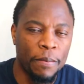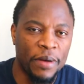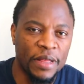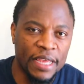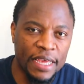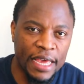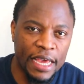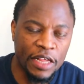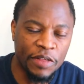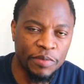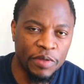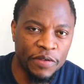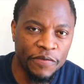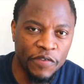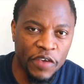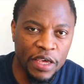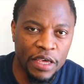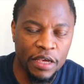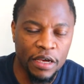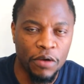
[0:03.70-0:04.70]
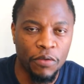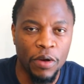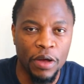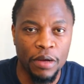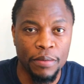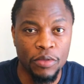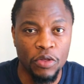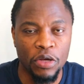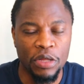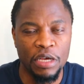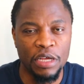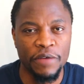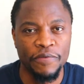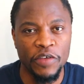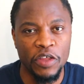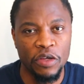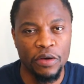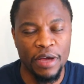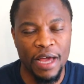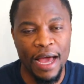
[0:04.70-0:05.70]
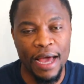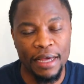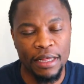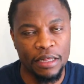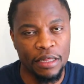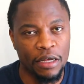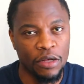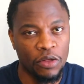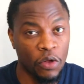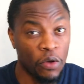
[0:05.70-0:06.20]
up money geeks, Mr. V here, welcome to another video guys.